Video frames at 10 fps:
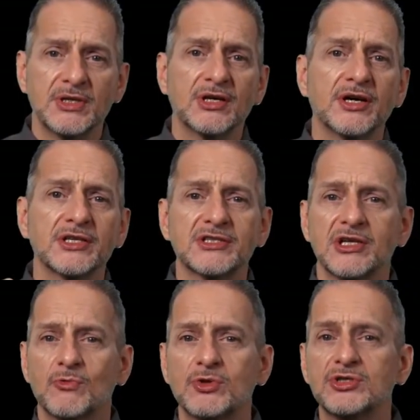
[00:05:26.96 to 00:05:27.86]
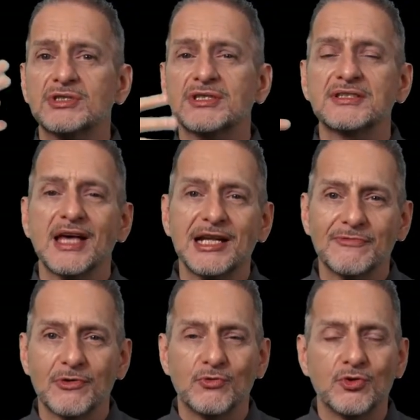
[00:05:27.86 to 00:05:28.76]
because we're just inside
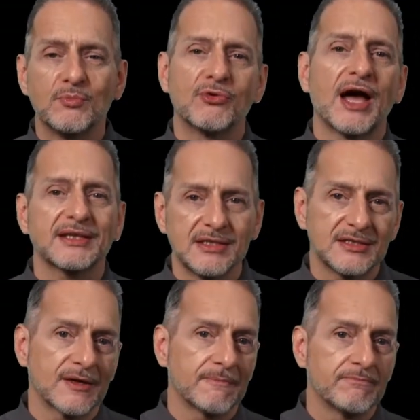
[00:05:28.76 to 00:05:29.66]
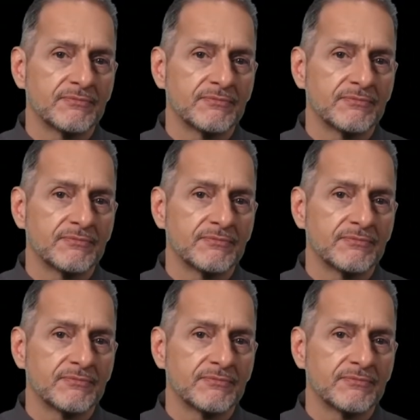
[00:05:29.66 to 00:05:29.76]
of a room practicing.